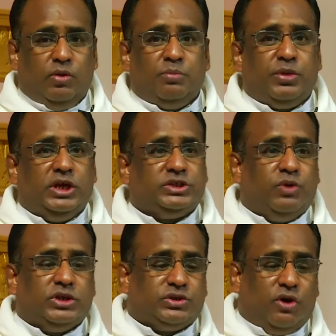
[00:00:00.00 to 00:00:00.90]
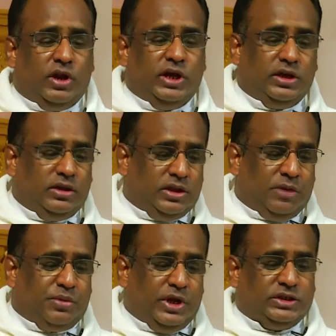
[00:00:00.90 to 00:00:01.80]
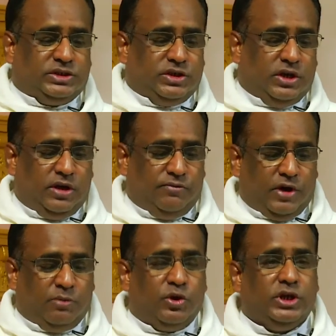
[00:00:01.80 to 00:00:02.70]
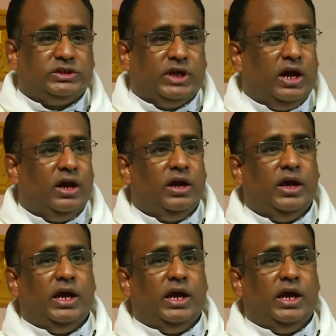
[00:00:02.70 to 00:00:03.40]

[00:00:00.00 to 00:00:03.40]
one priest was calling the priest from Orissa,